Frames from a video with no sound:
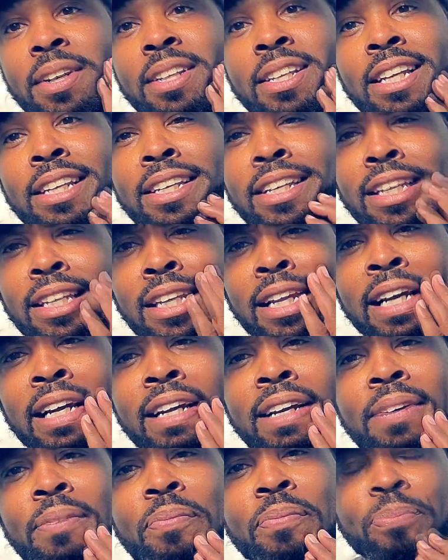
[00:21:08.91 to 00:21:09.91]
that didn't
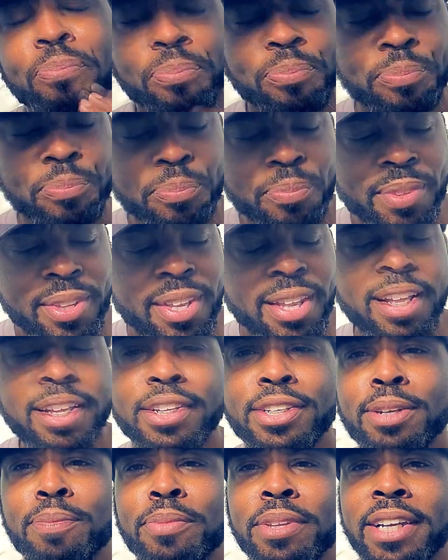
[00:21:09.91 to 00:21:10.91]
like
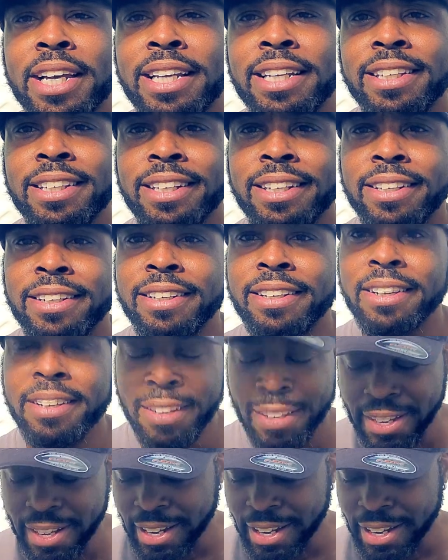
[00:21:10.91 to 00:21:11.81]
something I did